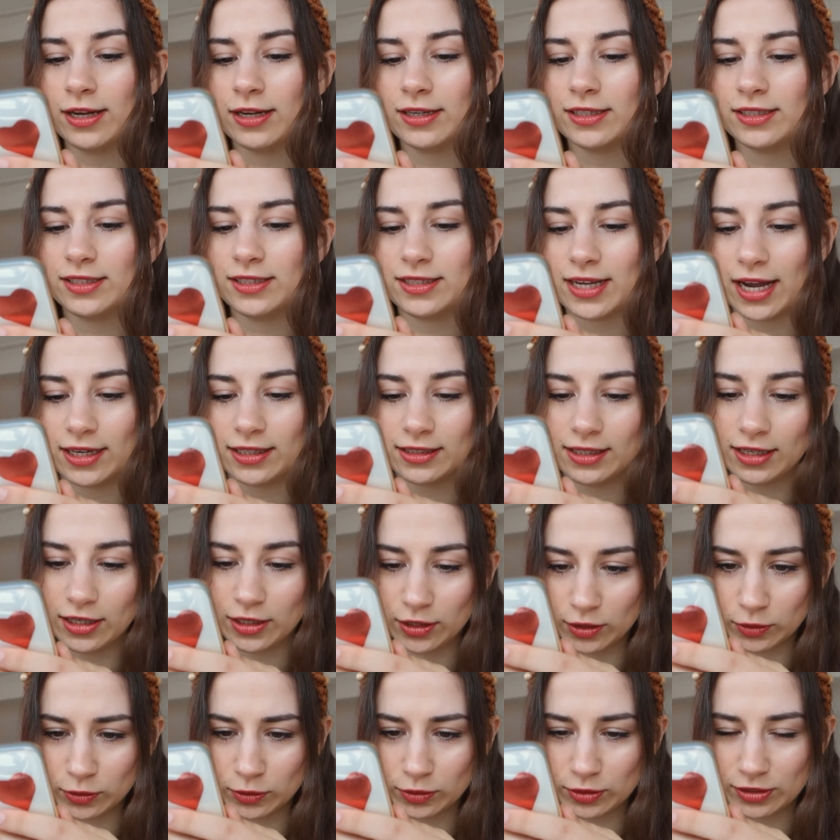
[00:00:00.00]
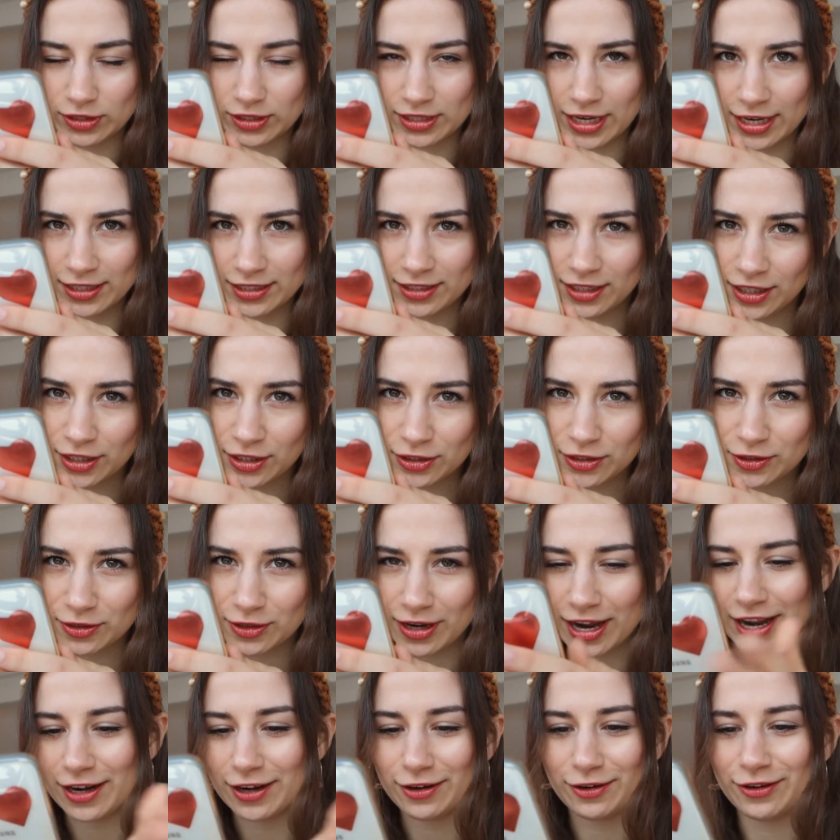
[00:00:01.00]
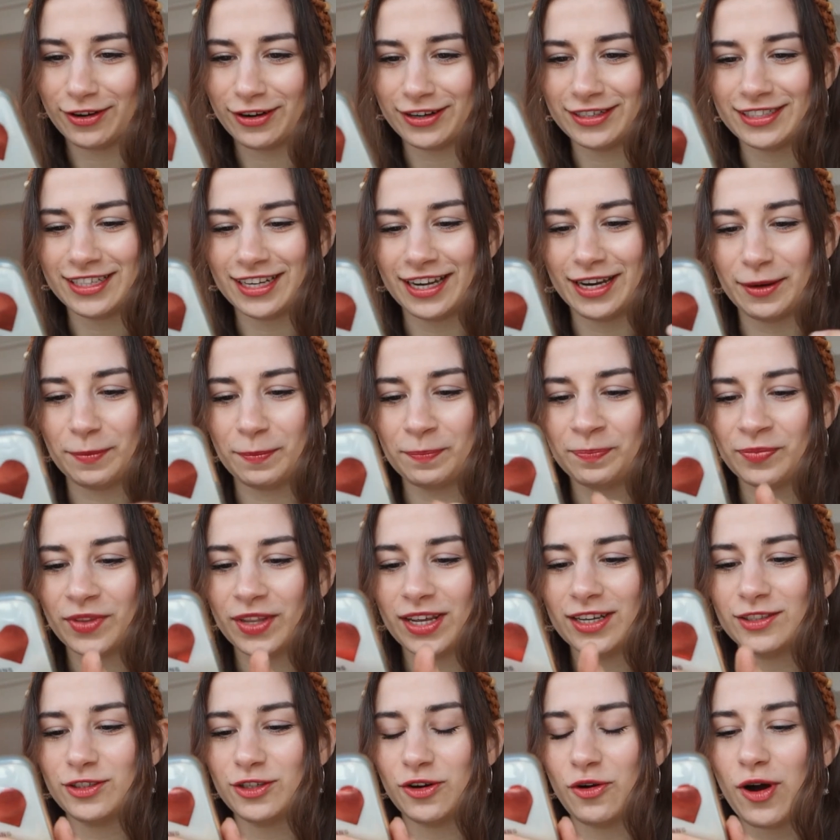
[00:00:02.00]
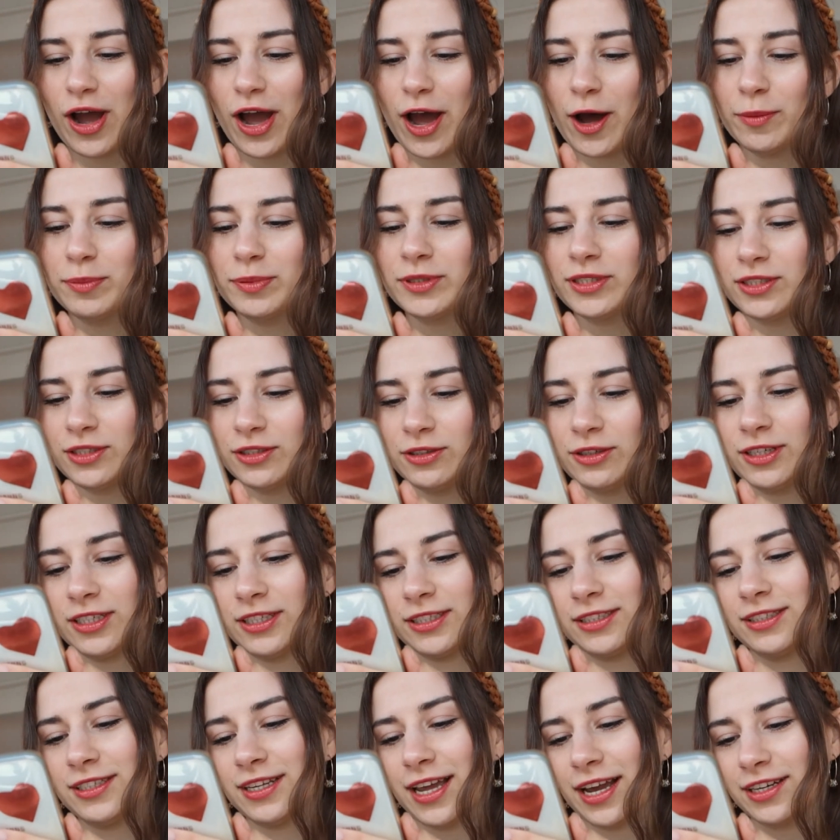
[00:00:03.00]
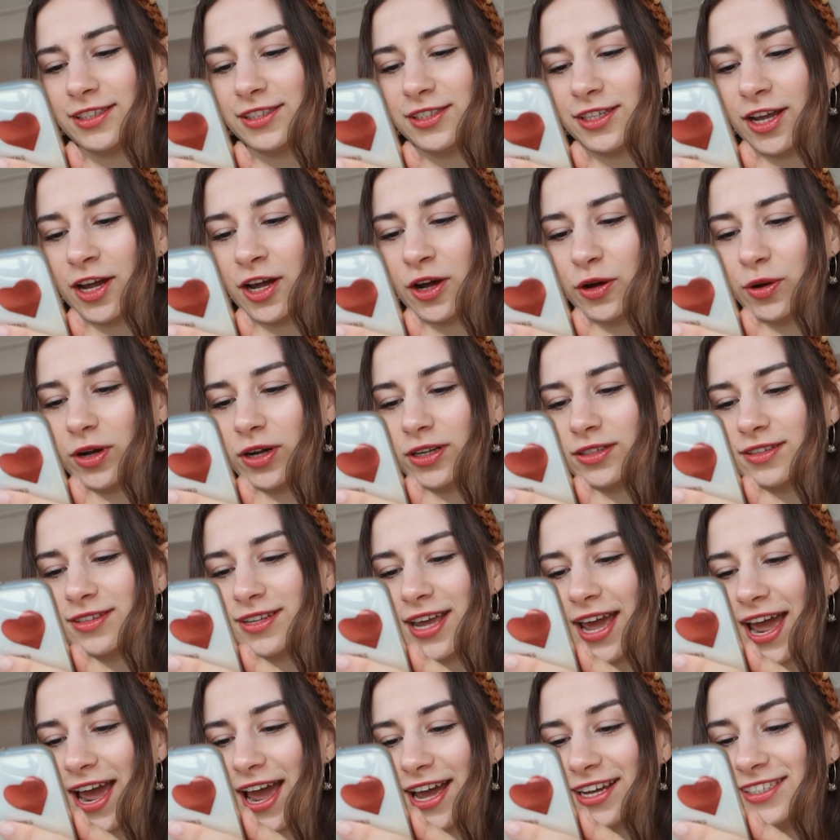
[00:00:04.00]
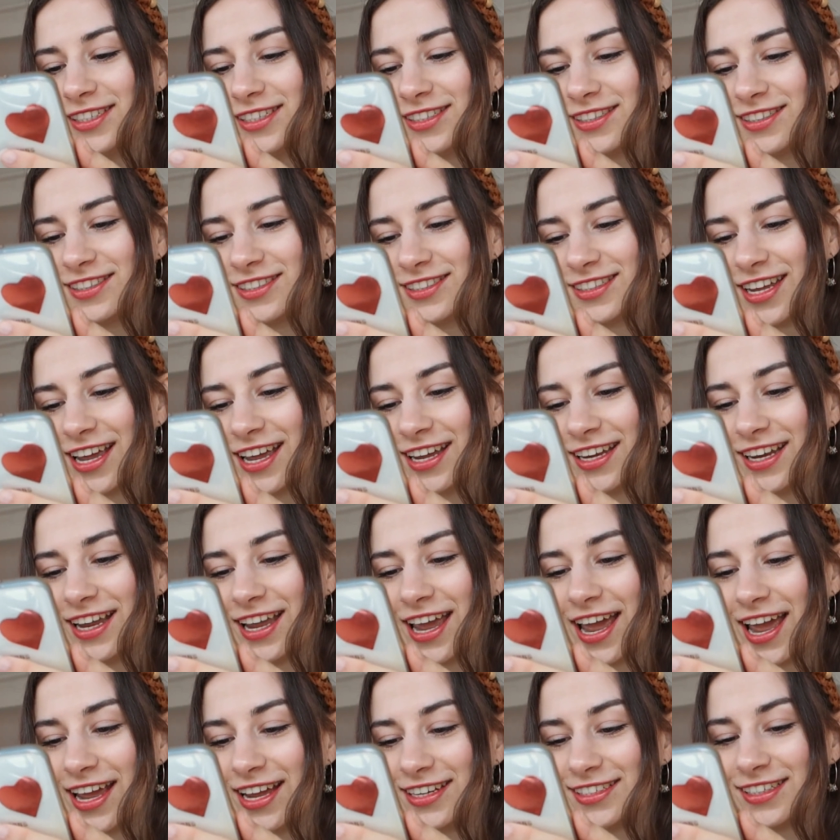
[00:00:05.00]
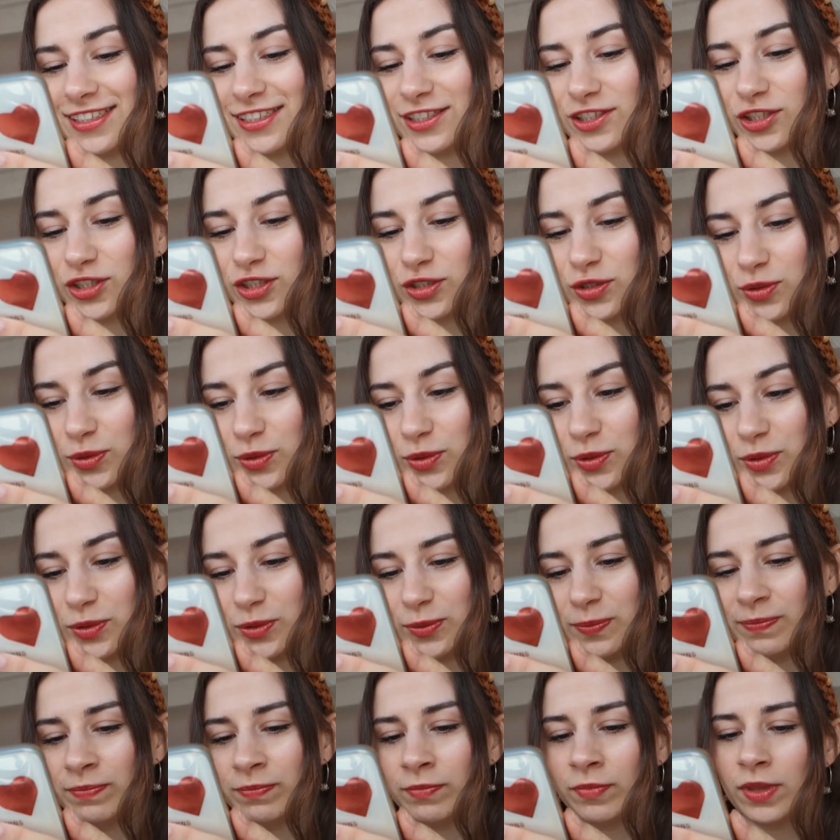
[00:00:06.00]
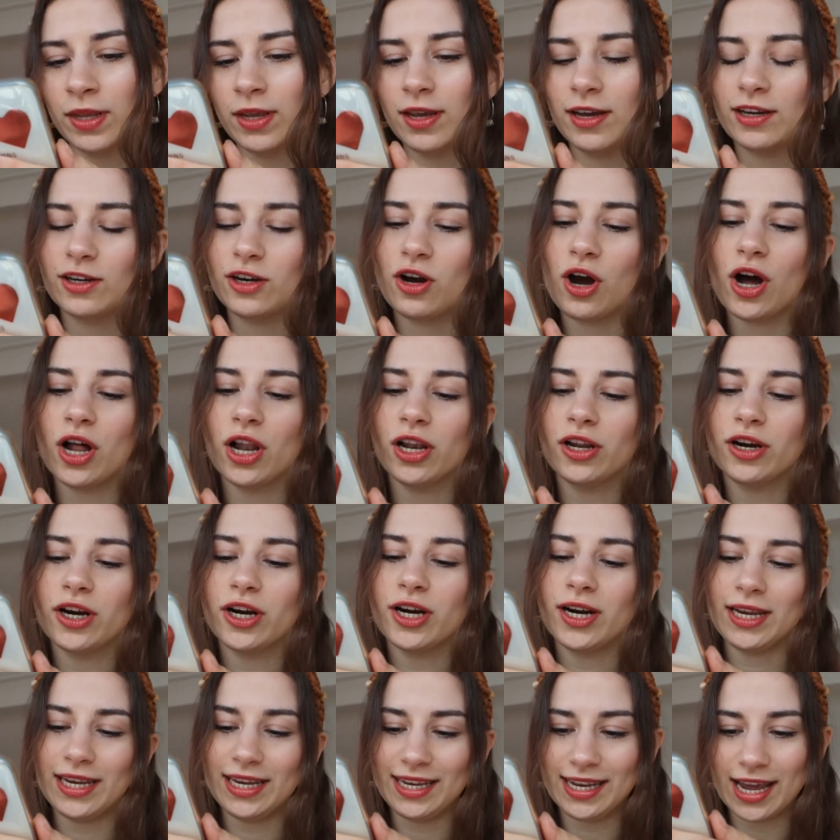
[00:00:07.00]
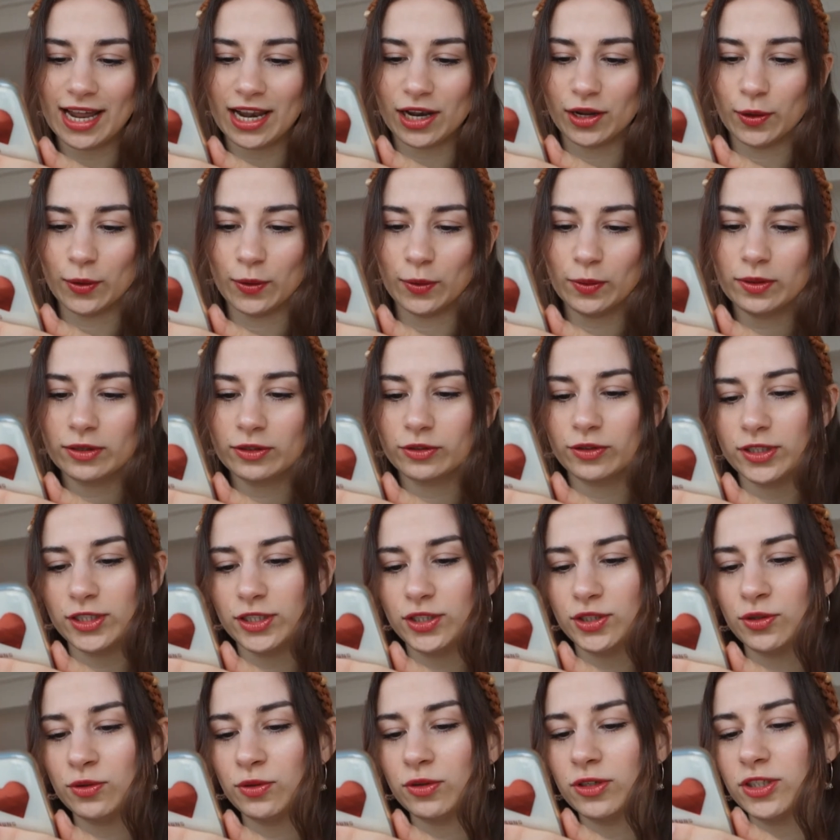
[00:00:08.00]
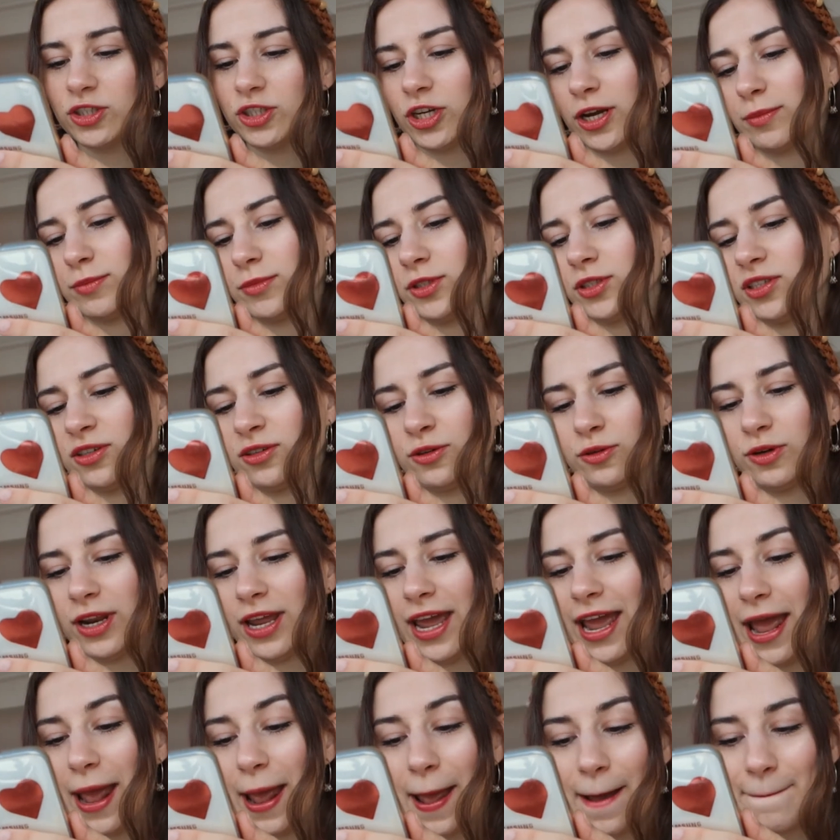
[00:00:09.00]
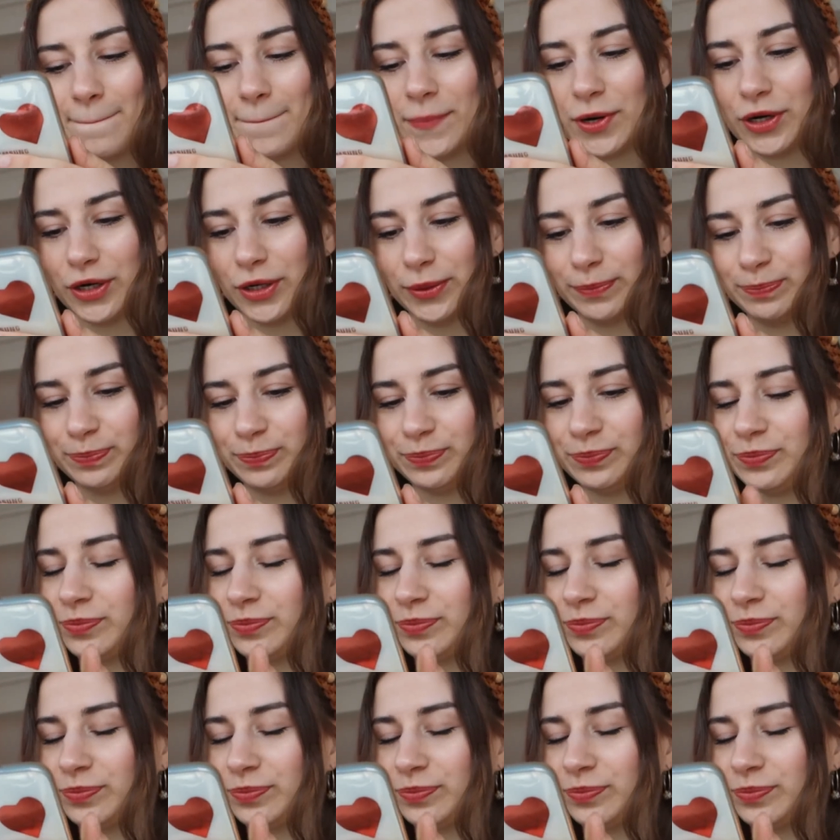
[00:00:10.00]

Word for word: Zadkiel, I don't know how you say it, to help students excel on tests and in school. Color yellow, crystal or gemstone amber.